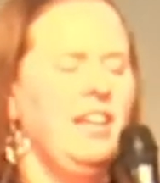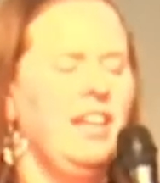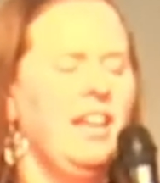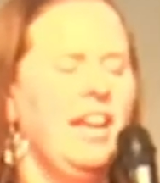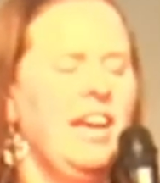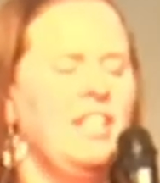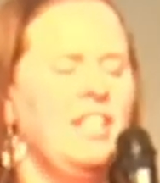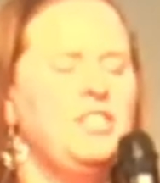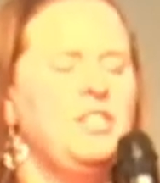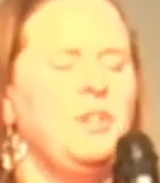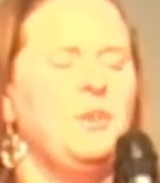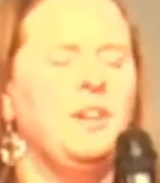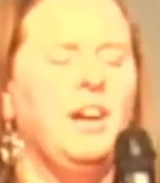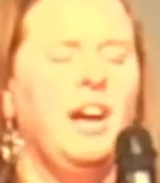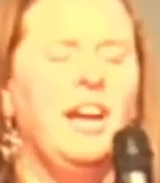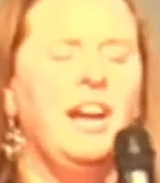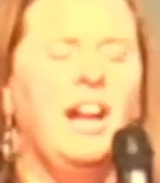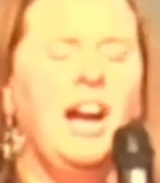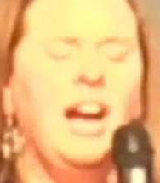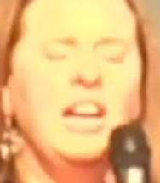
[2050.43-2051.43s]
And so, God,
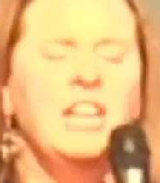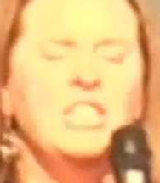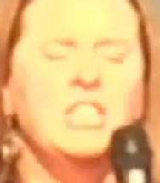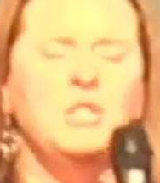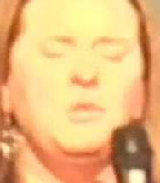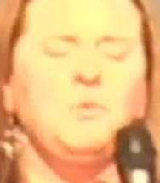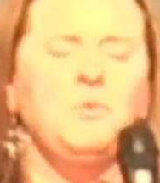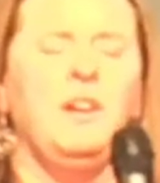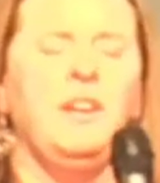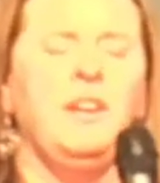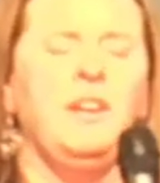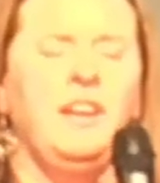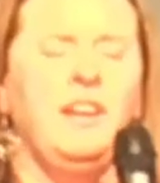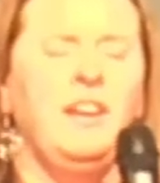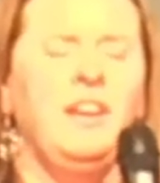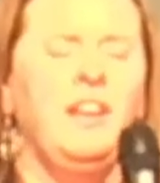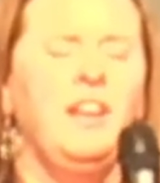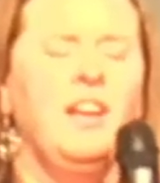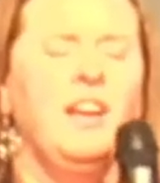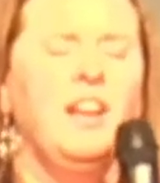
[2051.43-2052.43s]
I just want to
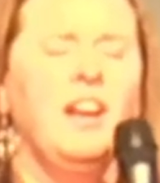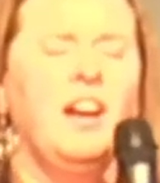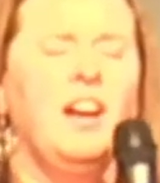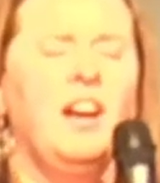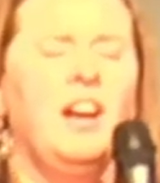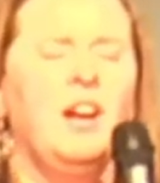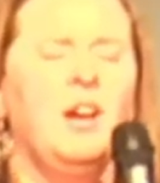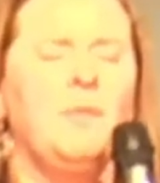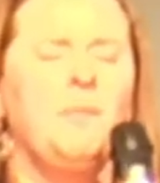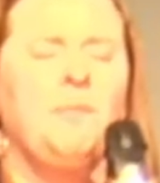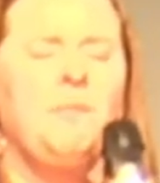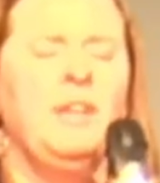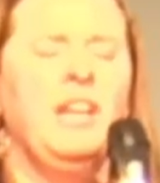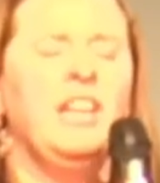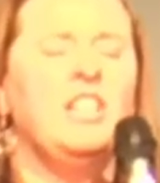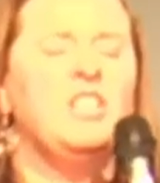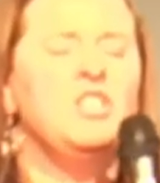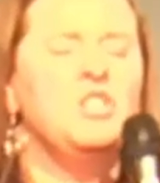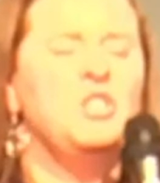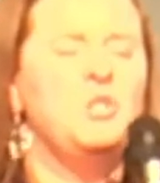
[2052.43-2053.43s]

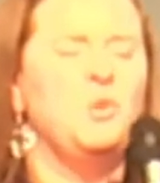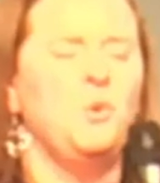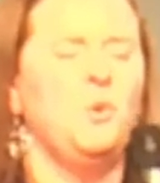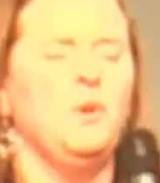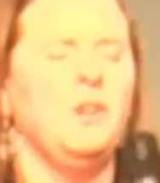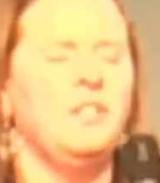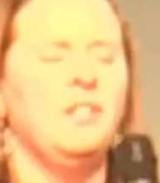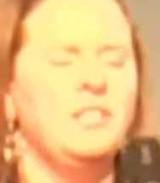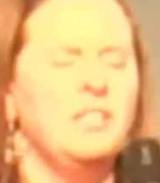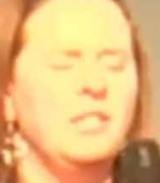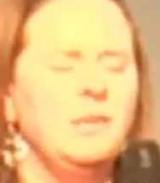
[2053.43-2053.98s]
exhort